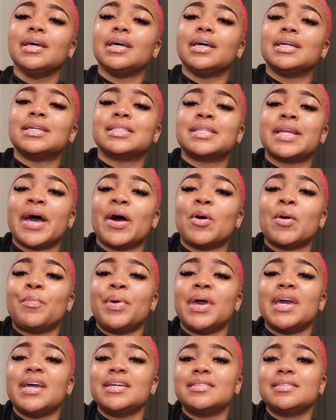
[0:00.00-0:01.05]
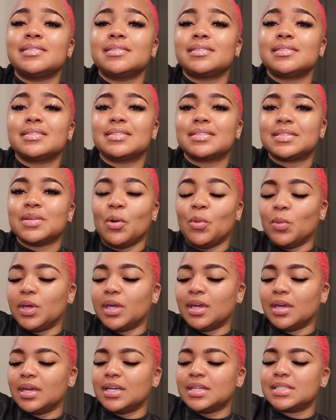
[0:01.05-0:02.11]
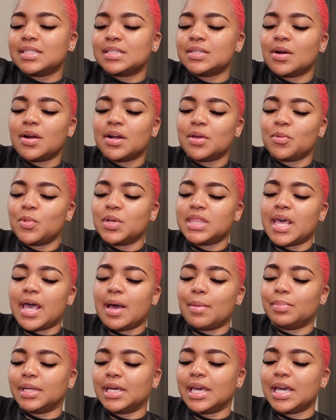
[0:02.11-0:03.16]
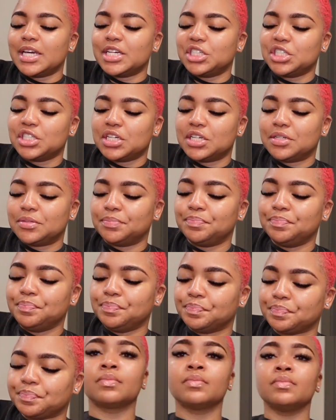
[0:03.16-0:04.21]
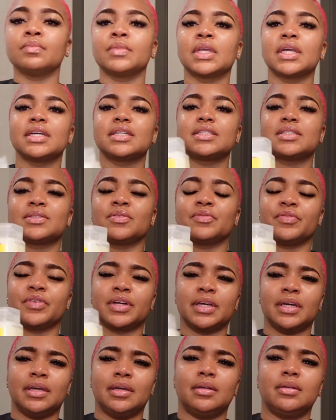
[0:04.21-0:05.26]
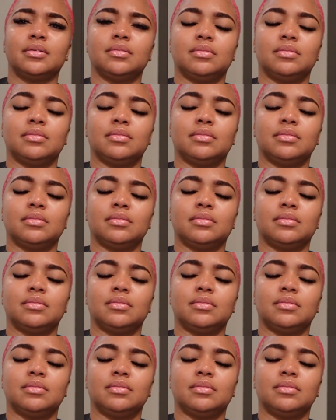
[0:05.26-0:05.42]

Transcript: it's now a paste, so we can get started with the application. Don't forget